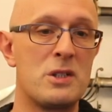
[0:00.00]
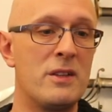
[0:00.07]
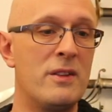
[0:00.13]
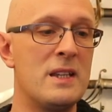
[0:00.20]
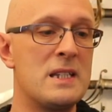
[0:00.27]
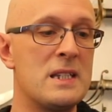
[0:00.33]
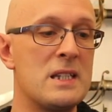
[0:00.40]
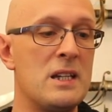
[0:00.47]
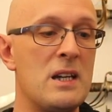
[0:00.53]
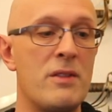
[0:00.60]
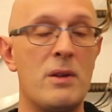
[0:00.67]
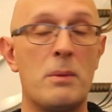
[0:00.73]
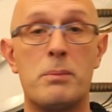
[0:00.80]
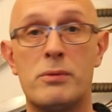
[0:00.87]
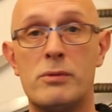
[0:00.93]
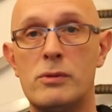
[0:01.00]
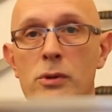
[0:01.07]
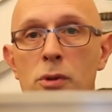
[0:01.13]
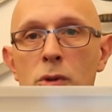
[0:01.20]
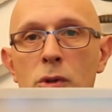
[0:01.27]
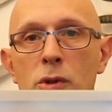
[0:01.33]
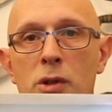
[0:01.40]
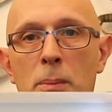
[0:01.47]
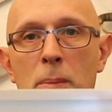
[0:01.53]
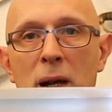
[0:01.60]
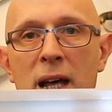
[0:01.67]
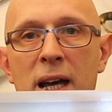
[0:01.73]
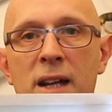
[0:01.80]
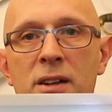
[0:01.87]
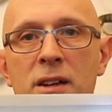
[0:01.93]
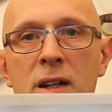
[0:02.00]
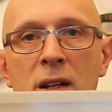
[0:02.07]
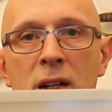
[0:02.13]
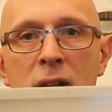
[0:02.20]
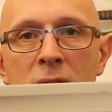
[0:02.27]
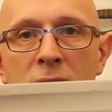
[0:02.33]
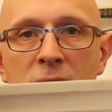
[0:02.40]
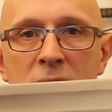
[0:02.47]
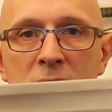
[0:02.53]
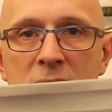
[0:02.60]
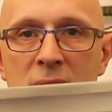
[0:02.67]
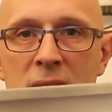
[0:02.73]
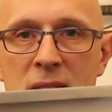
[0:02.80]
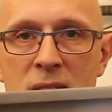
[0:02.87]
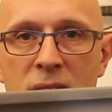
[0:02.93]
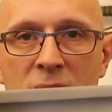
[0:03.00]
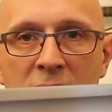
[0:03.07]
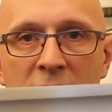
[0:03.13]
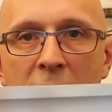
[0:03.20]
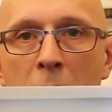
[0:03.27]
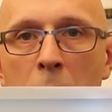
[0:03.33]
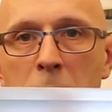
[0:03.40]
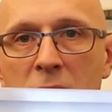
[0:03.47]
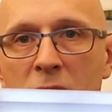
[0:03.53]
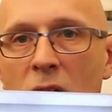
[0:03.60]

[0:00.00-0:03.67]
So this is another broad blade. This is the Albion